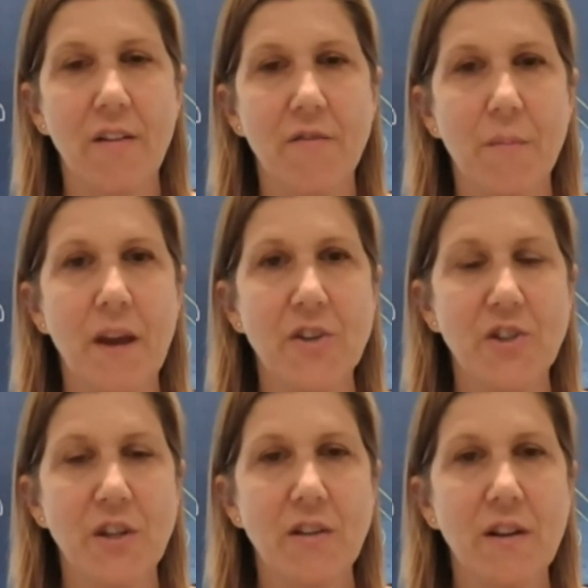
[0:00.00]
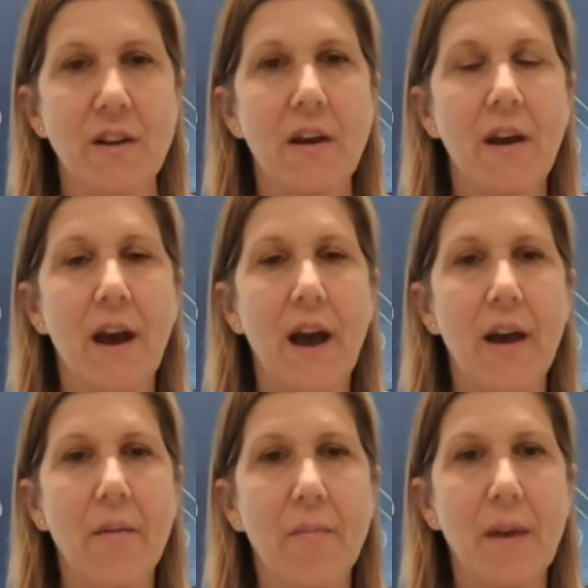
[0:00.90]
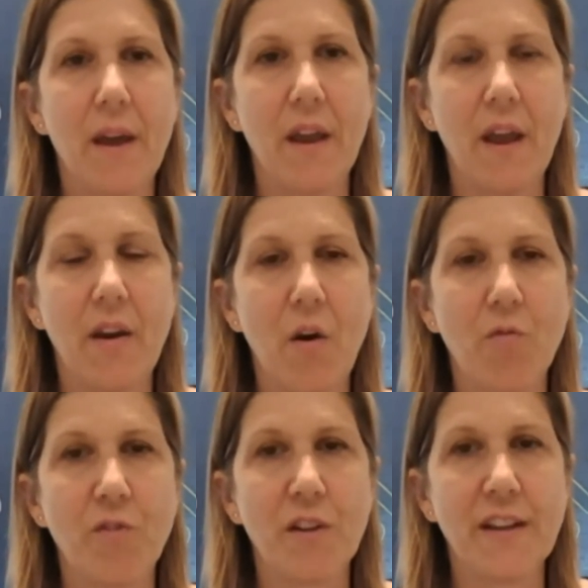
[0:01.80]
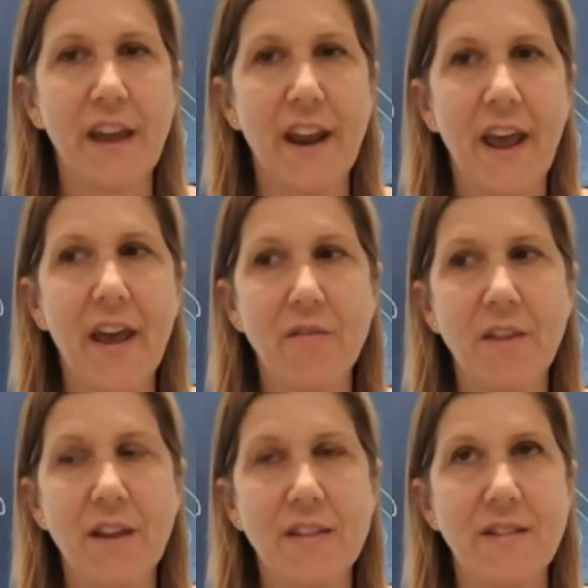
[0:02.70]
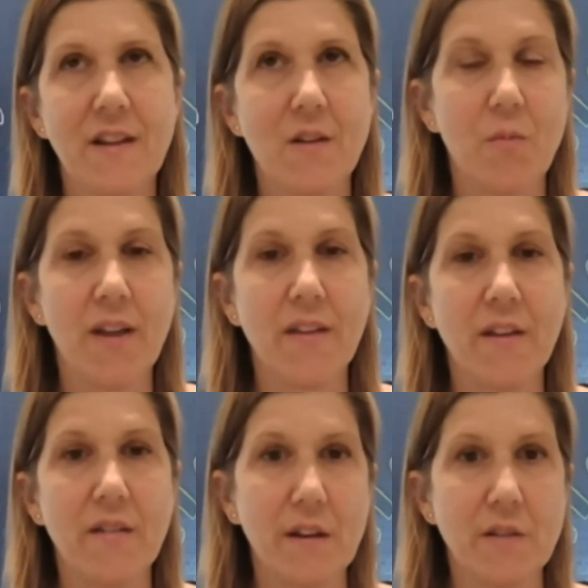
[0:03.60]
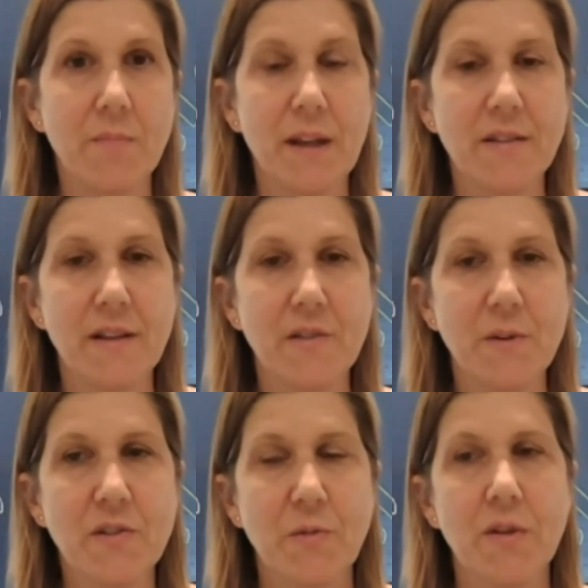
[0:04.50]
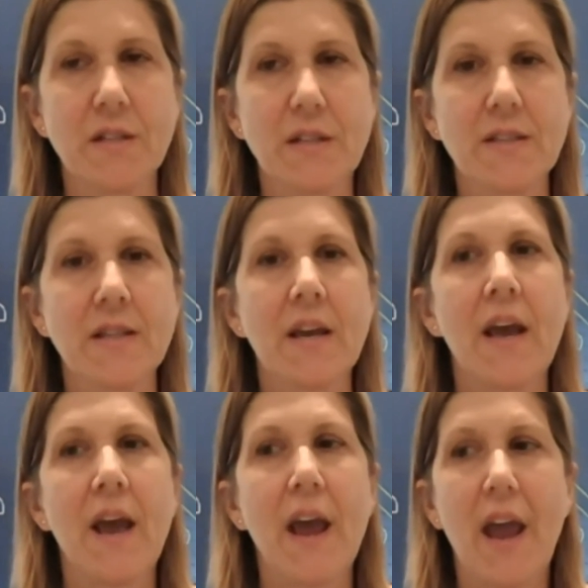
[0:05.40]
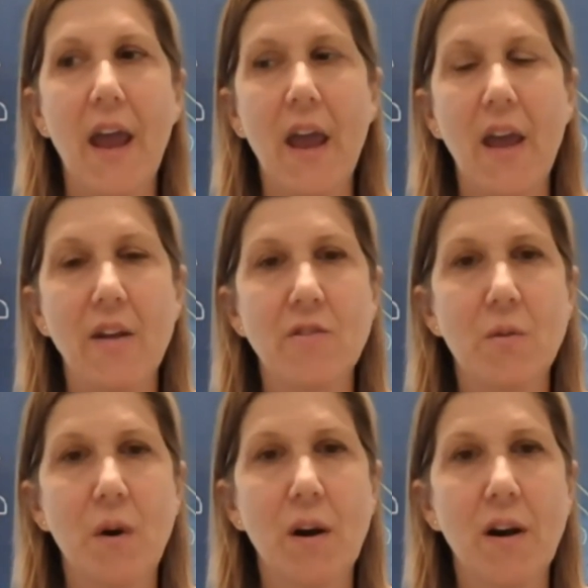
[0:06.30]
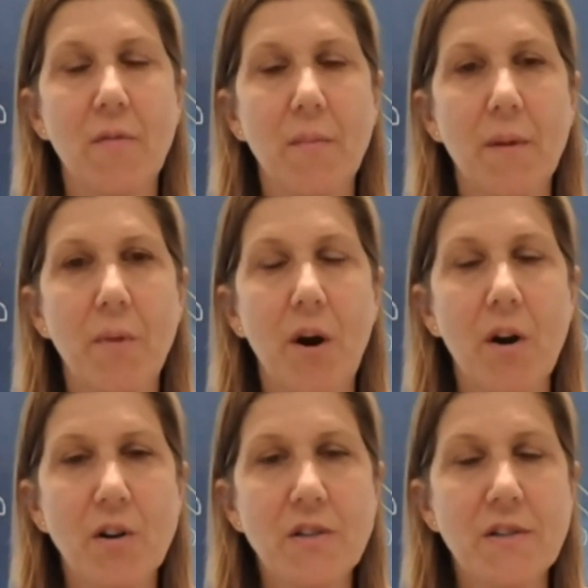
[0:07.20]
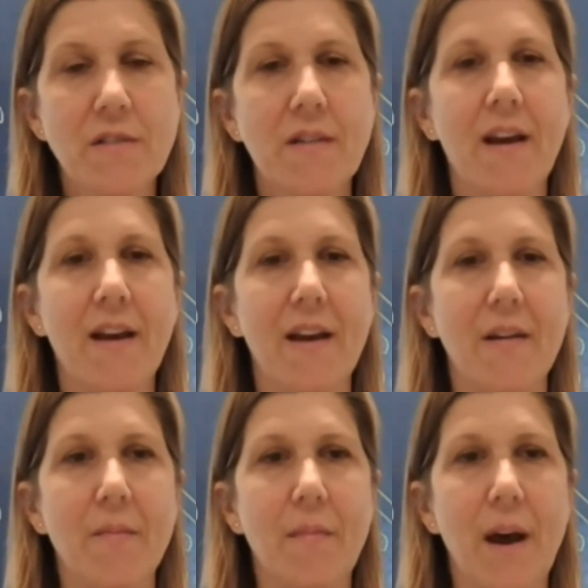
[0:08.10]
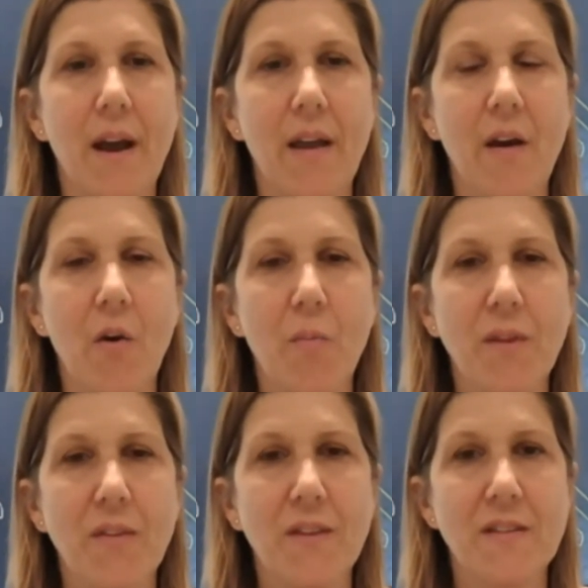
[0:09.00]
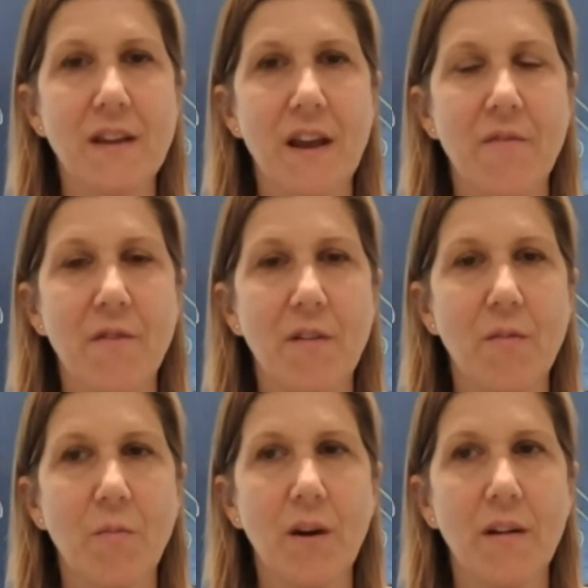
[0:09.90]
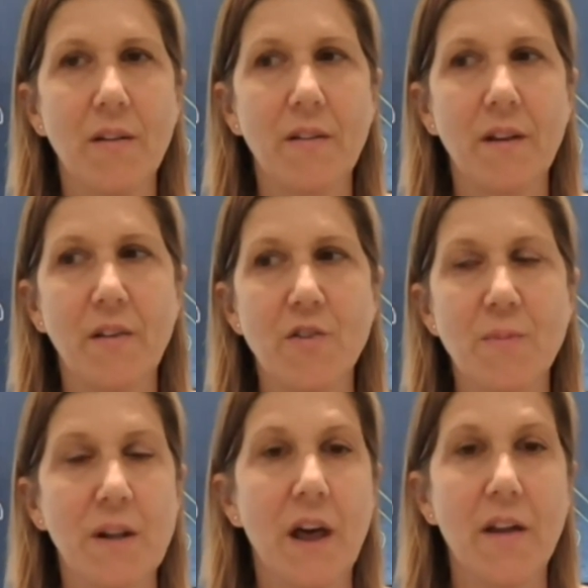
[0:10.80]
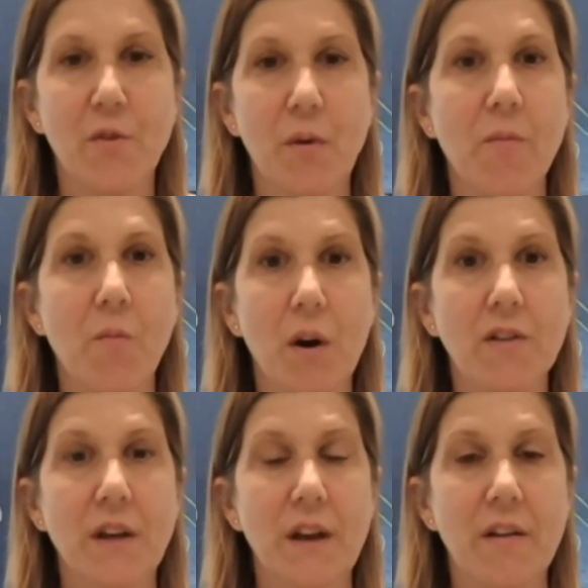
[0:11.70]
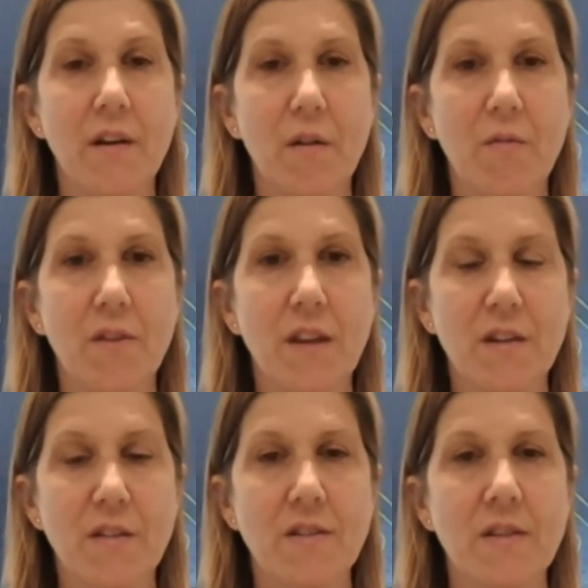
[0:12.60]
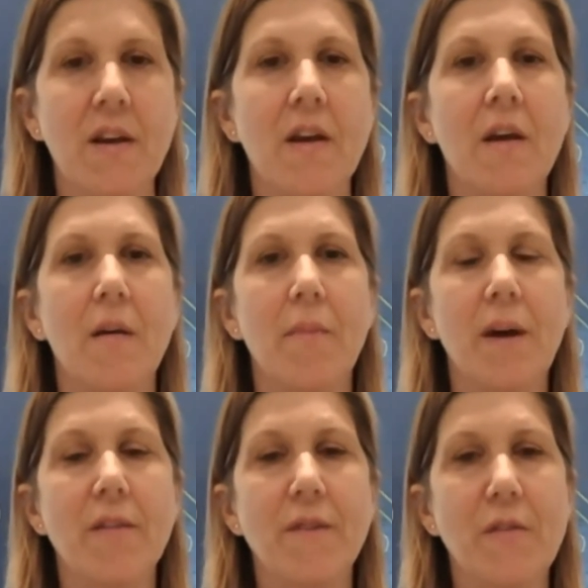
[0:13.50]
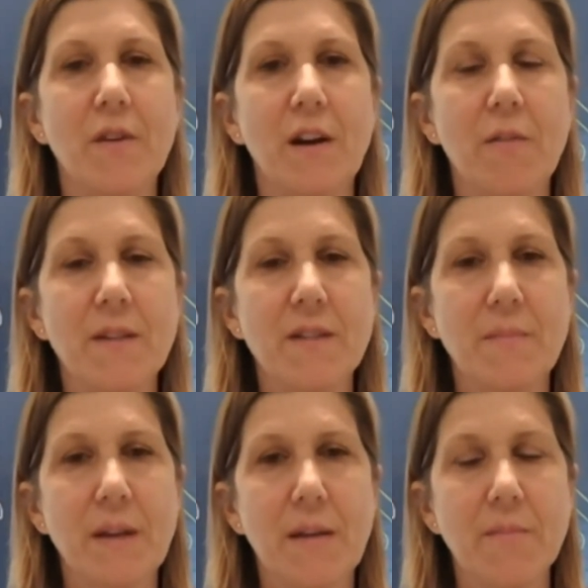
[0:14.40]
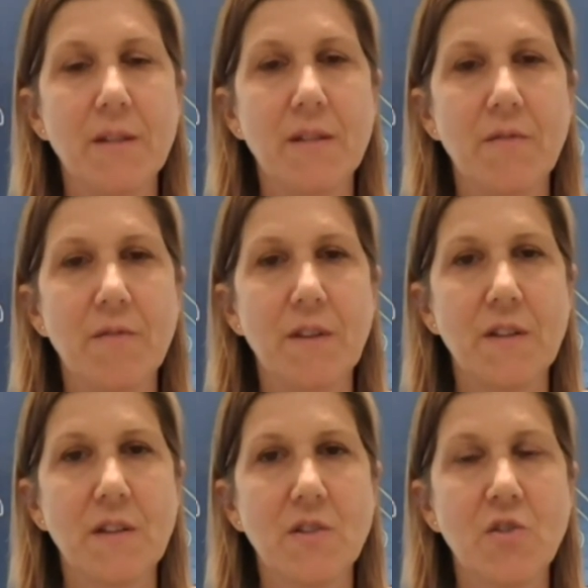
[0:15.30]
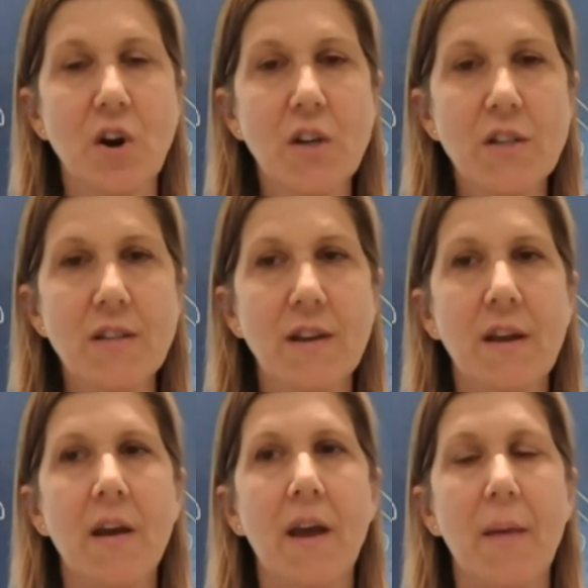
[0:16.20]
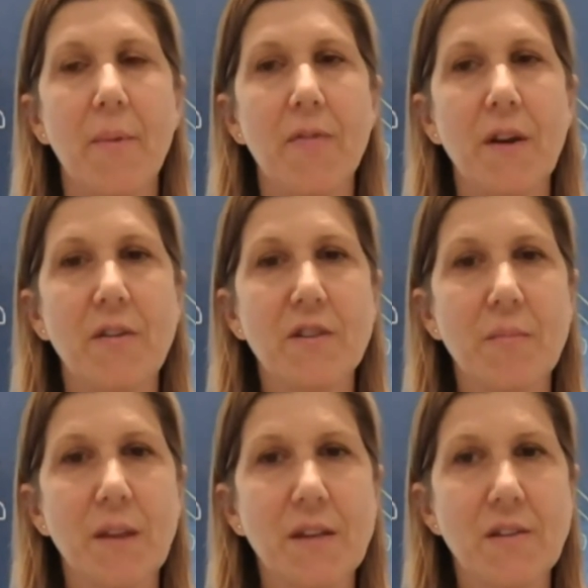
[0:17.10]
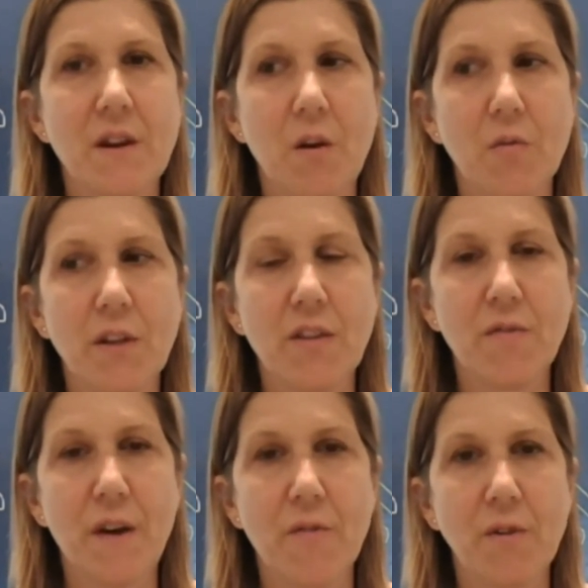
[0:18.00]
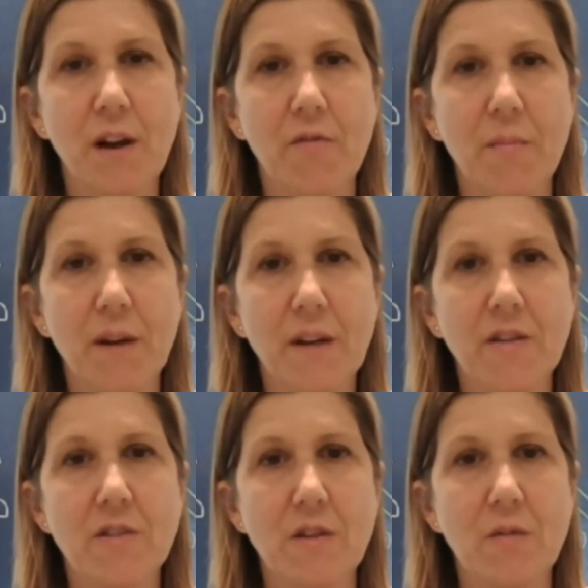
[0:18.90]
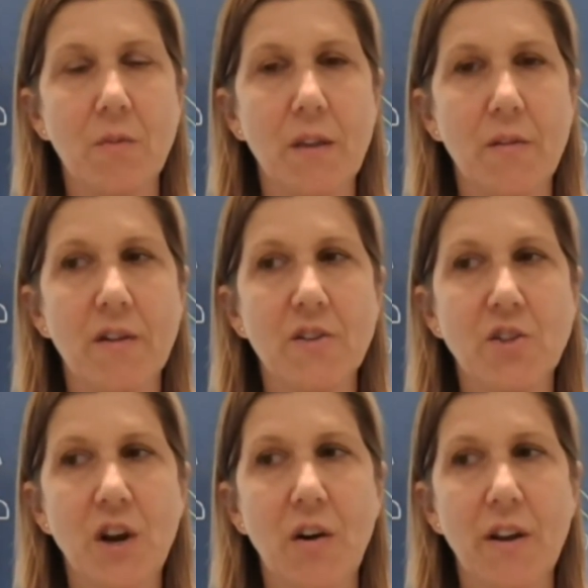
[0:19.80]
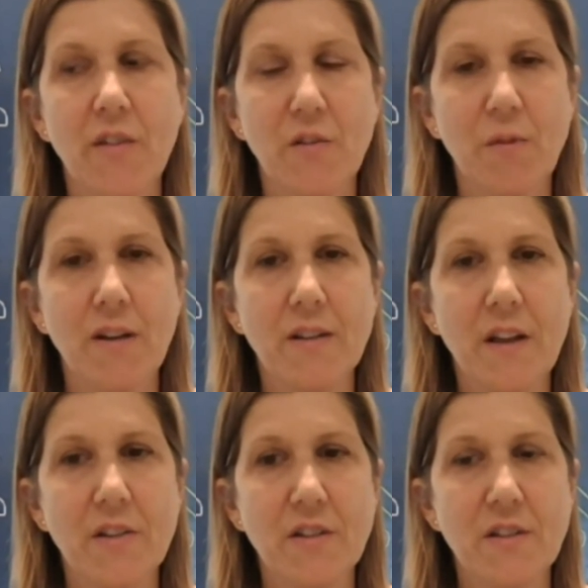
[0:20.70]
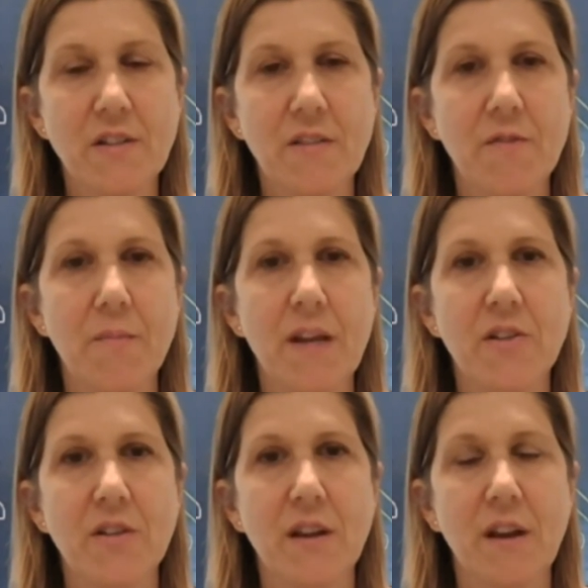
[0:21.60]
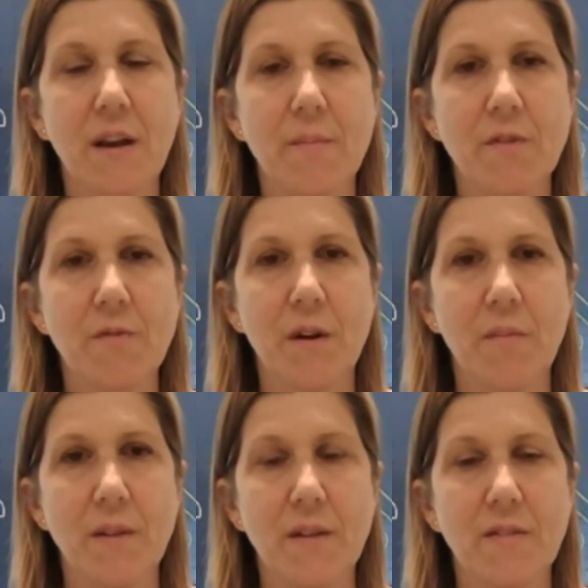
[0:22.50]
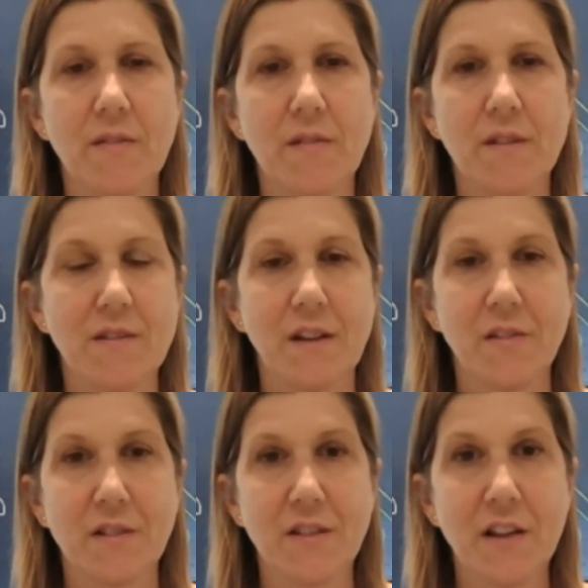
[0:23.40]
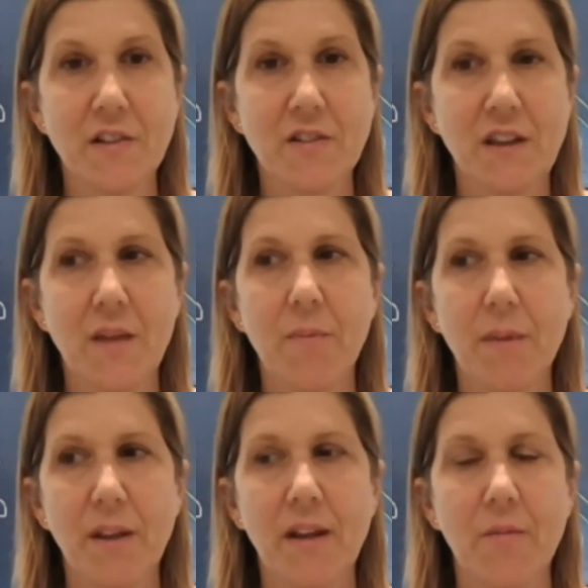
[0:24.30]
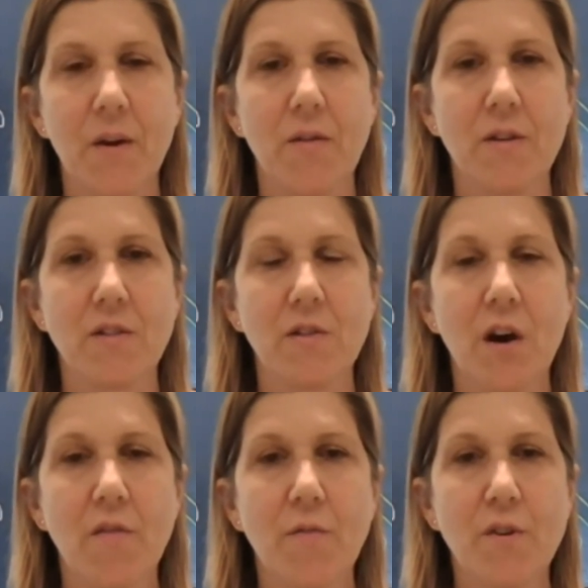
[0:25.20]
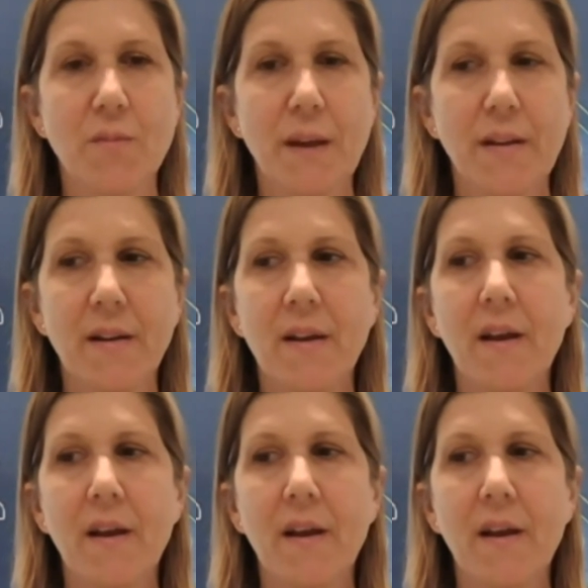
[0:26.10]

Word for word: information, um, and, and hopefully get ahead of this in a way that expends less resources. And to our government partners, um, I hope that this effort will, you know, there's been a lot of great work done over the years by the federal government. Sometimes it's in fits and starts. But there are some things that only the federal government can do, whether it's sharing the threat intelligence information that comes from the, the signals intelligence capability, whether it's law enforcement,